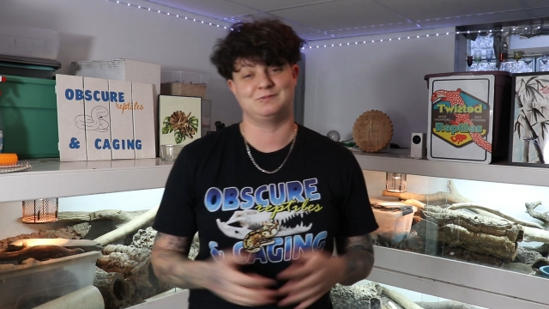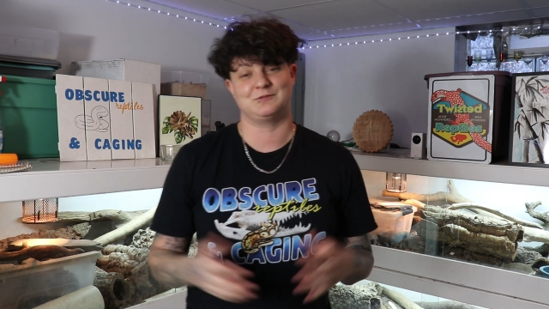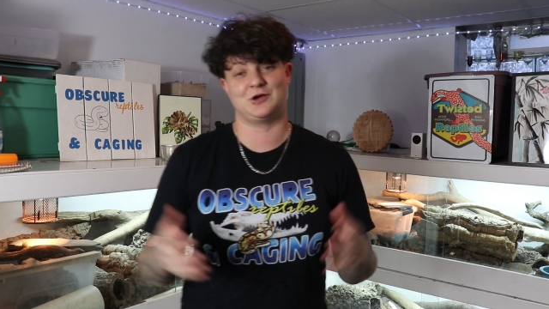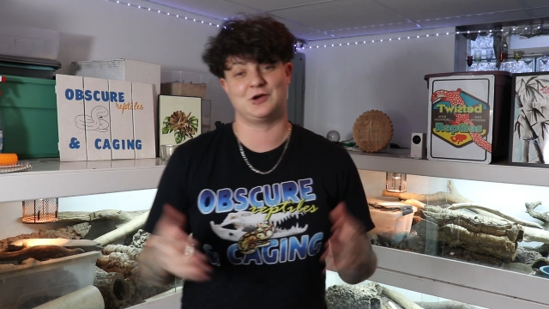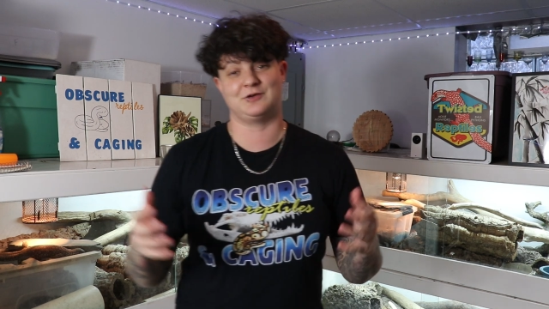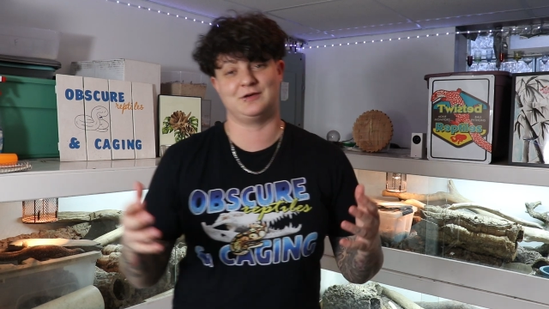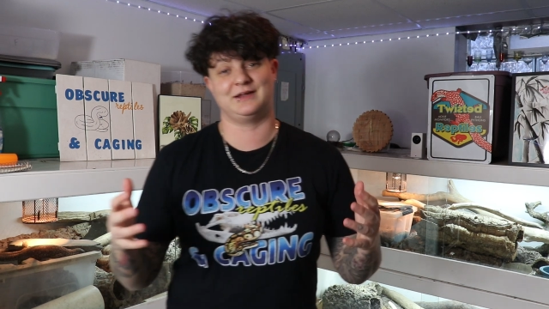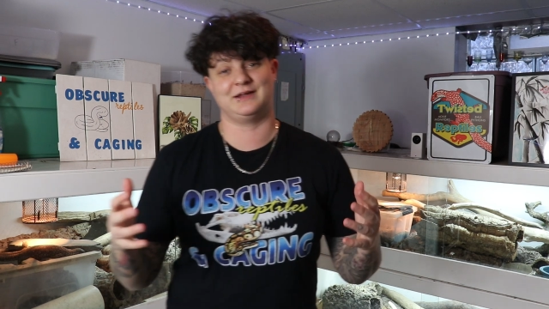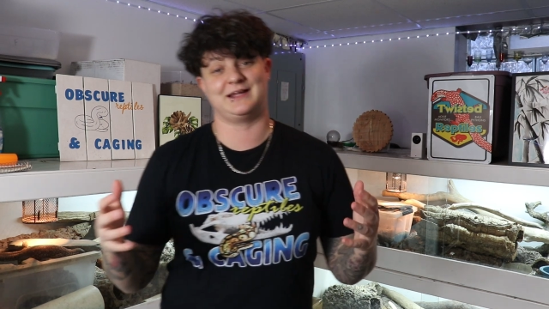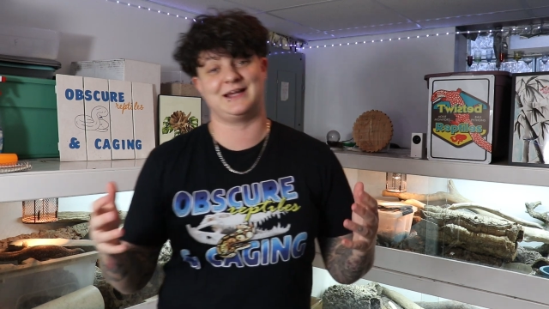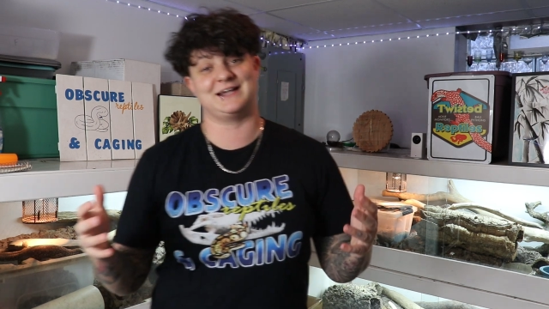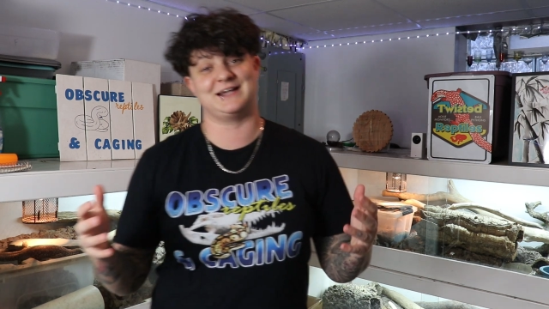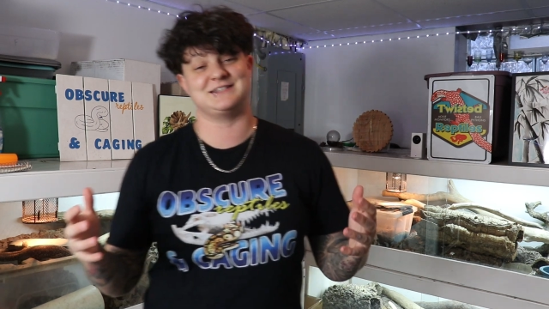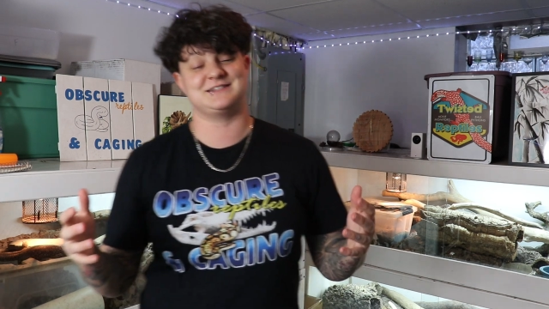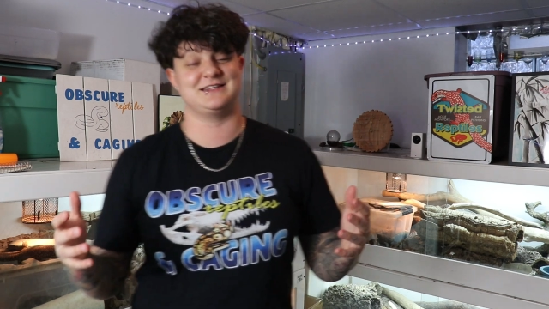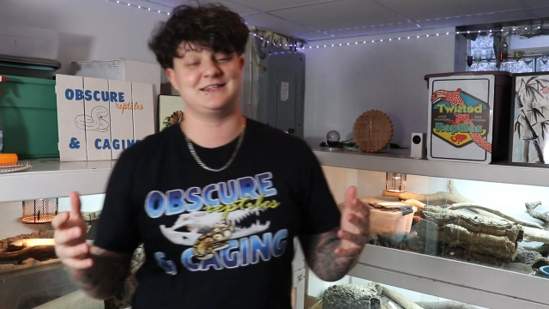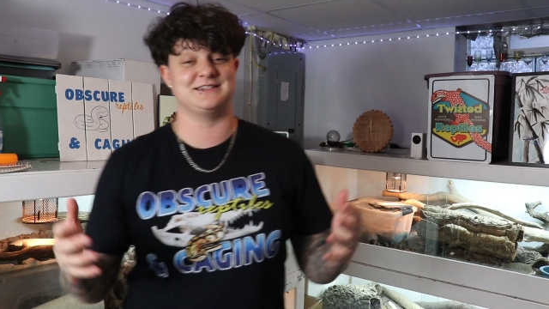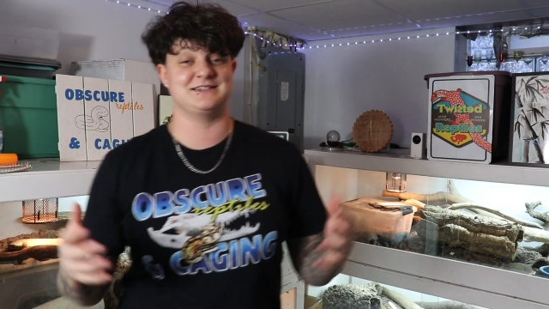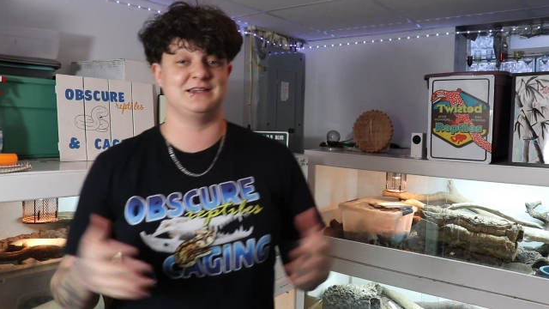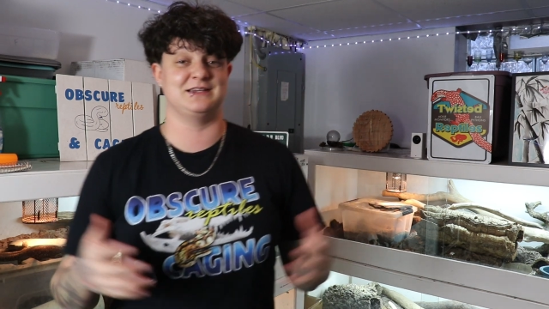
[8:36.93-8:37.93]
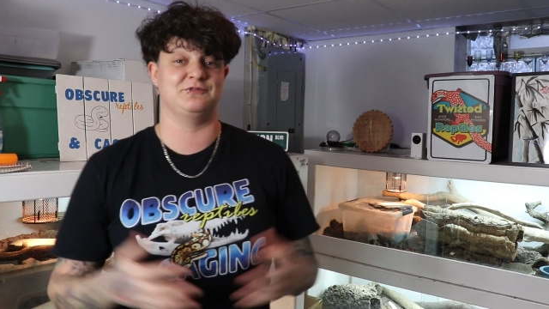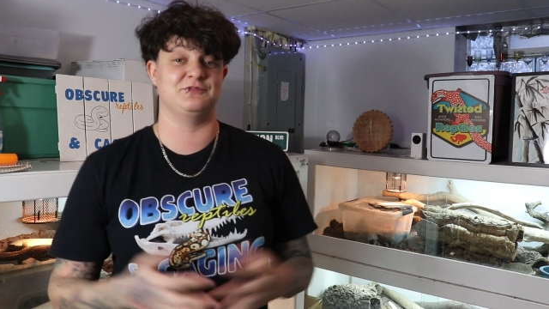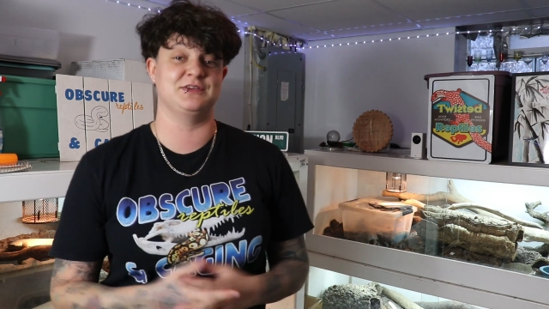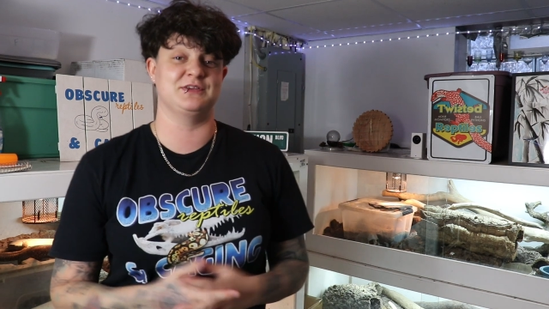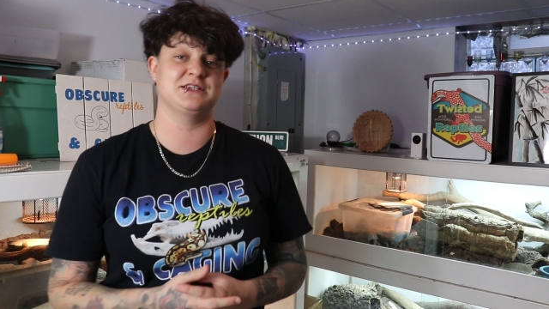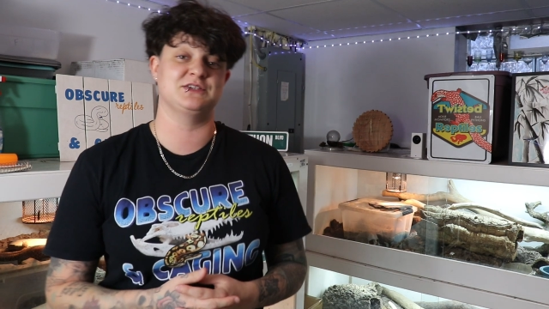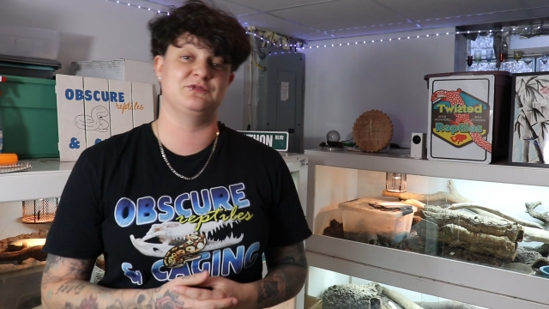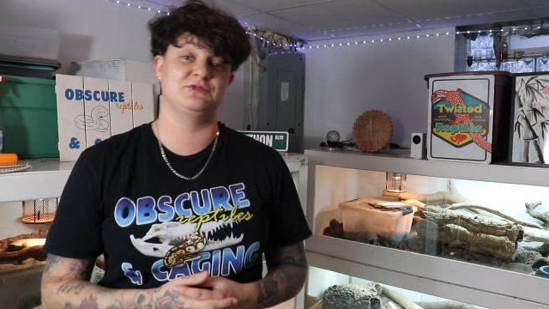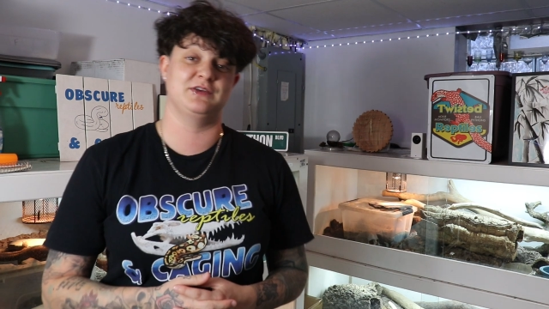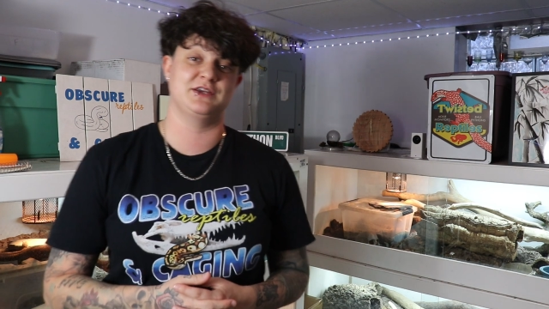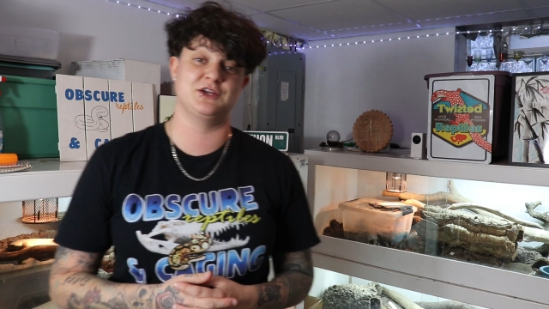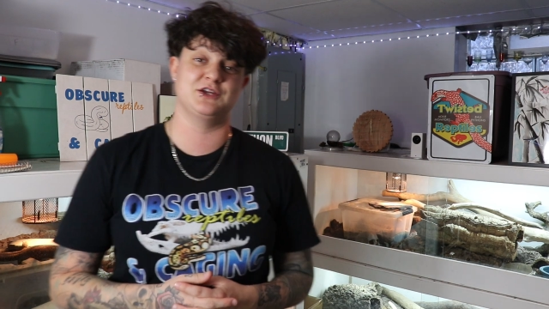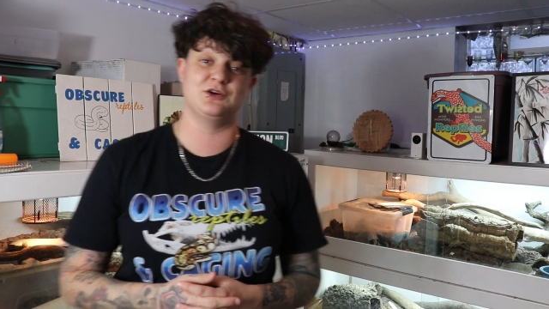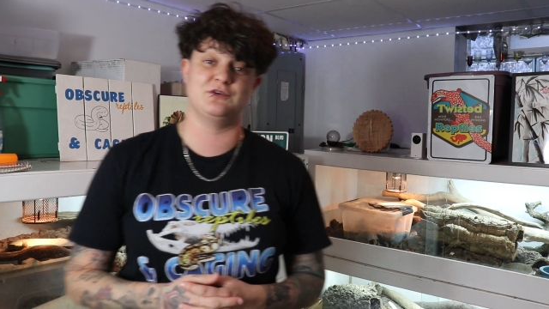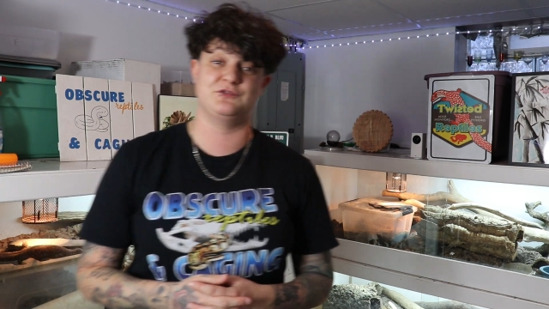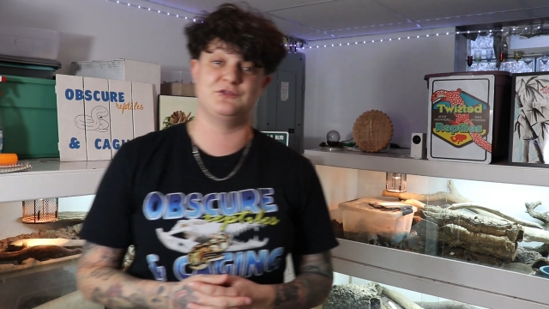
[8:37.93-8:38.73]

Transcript: Alright guys, that's it for this video.